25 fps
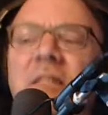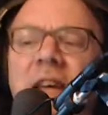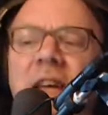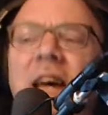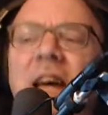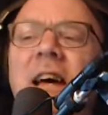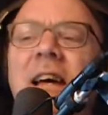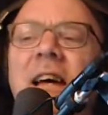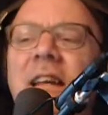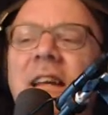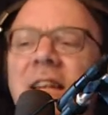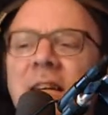
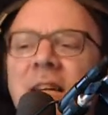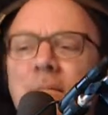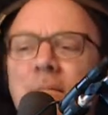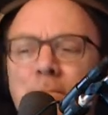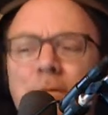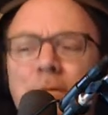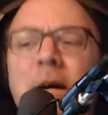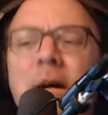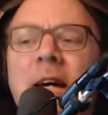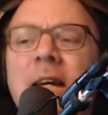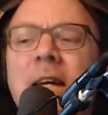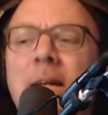and
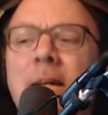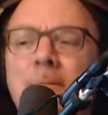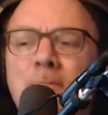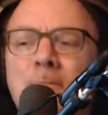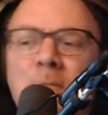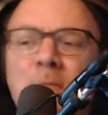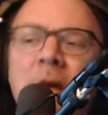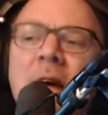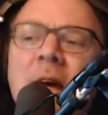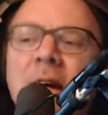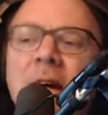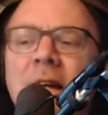bread,
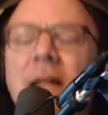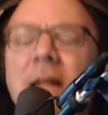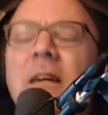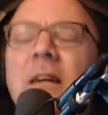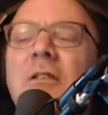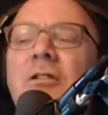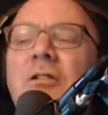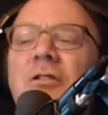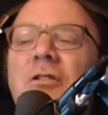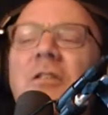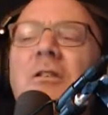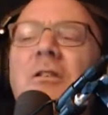and our
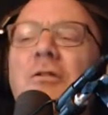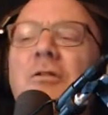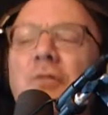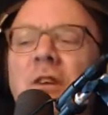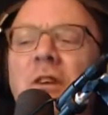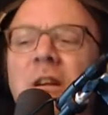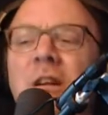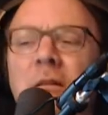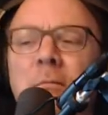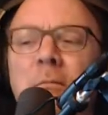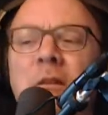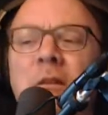
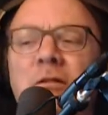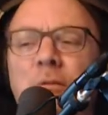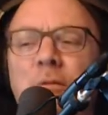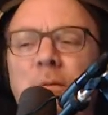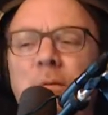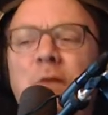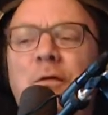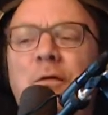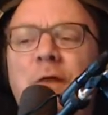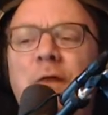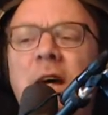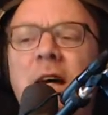children must
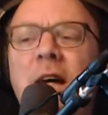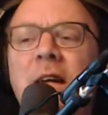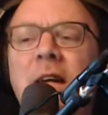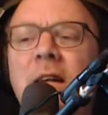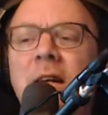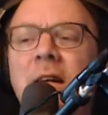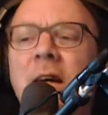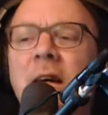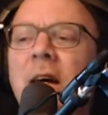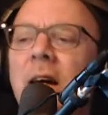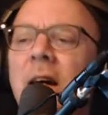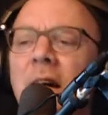be fed,
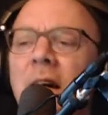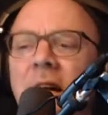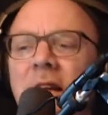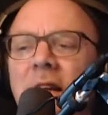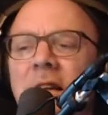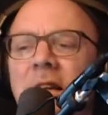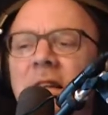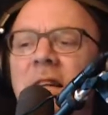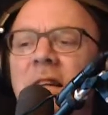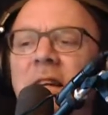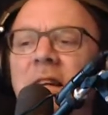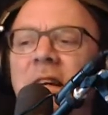in
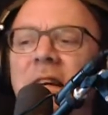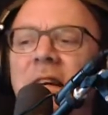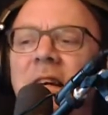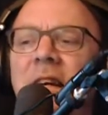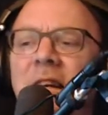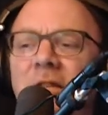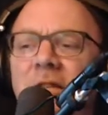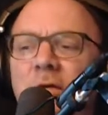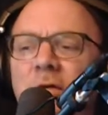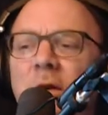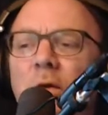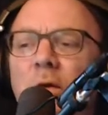the
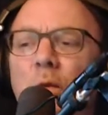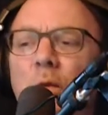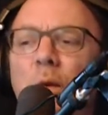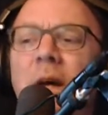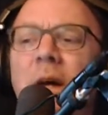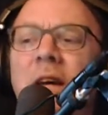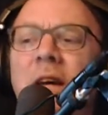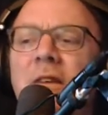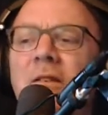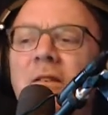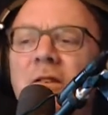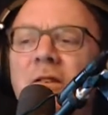days when
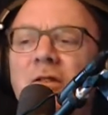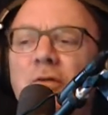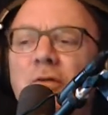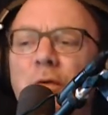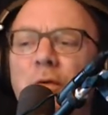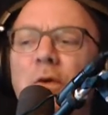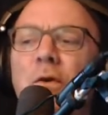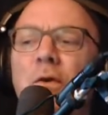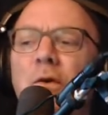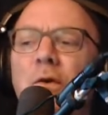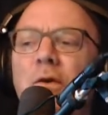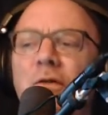Wales
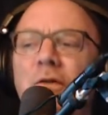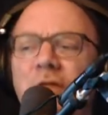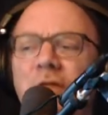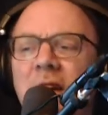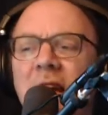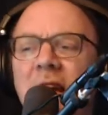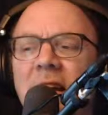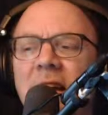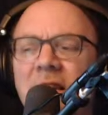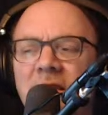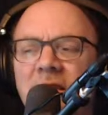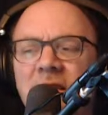rose
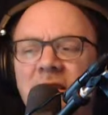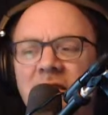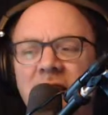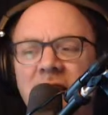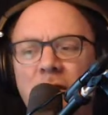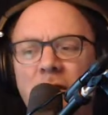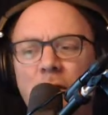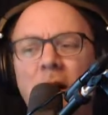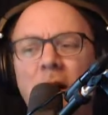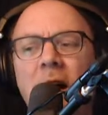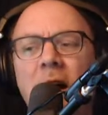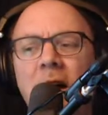against the
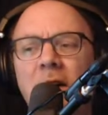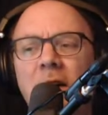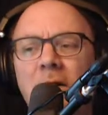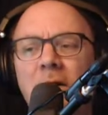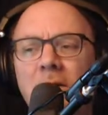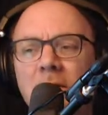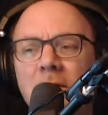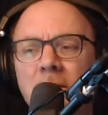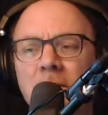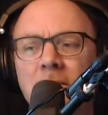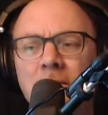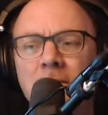
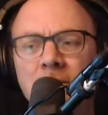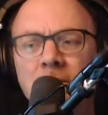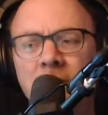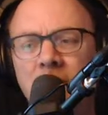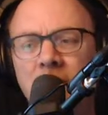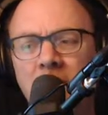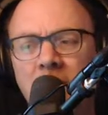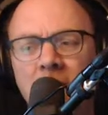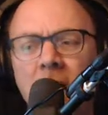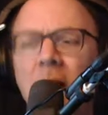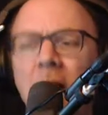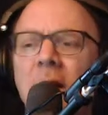crown.
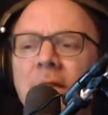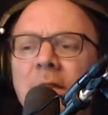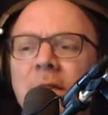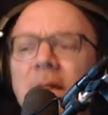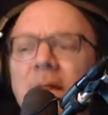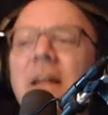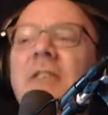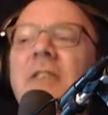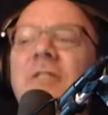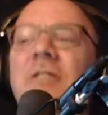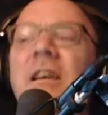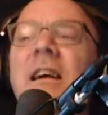
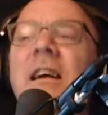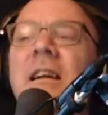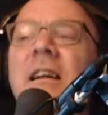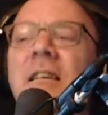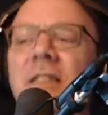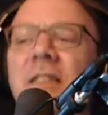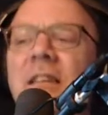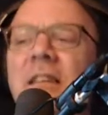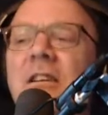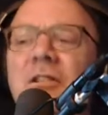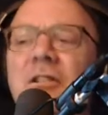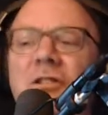They
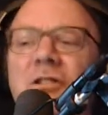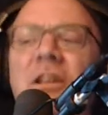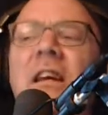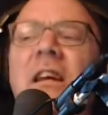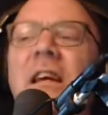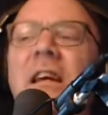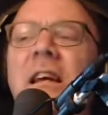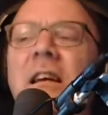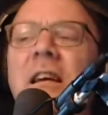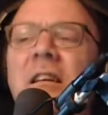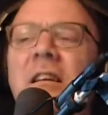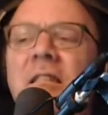chanted
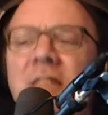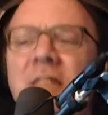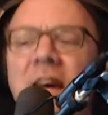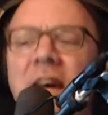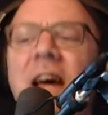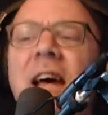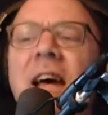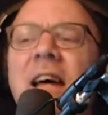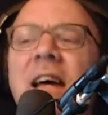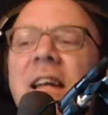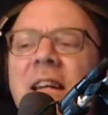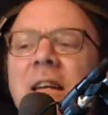cheese
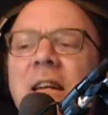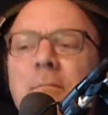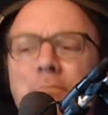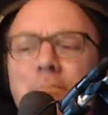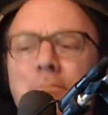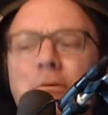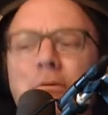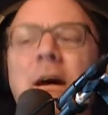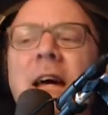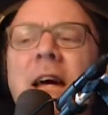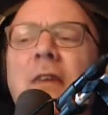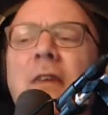and
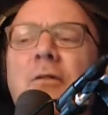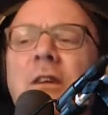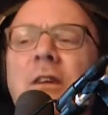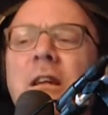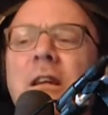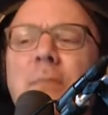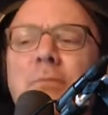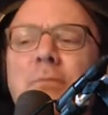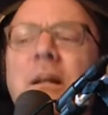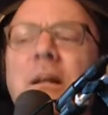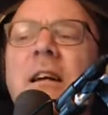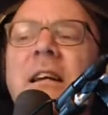bread with a
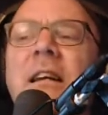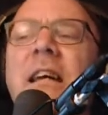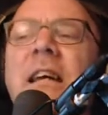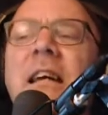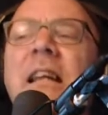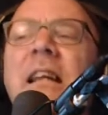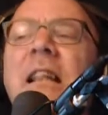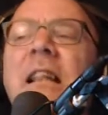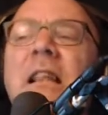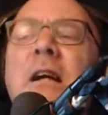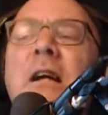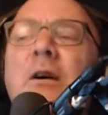bloody
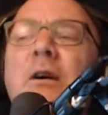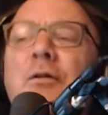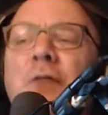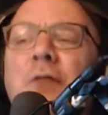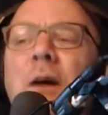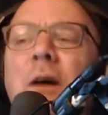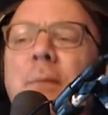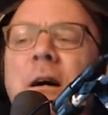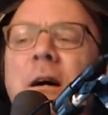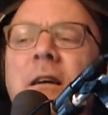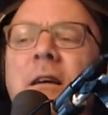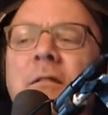loaf
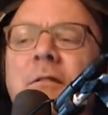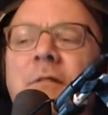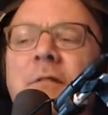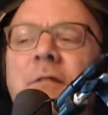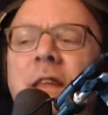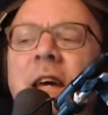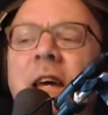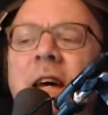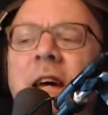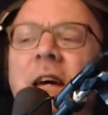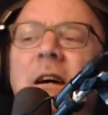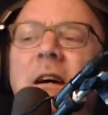above
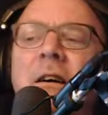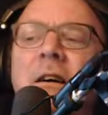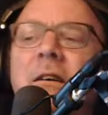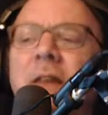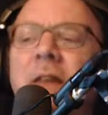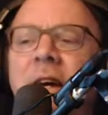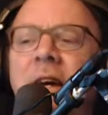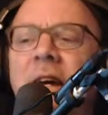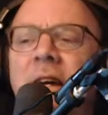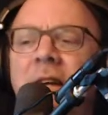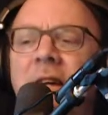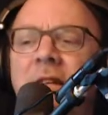their
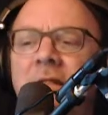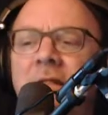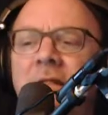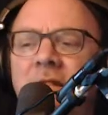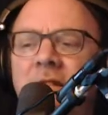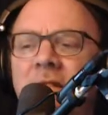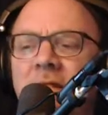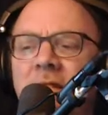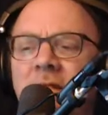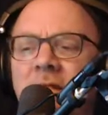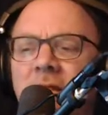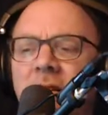
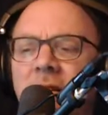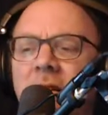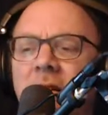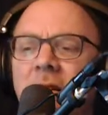heads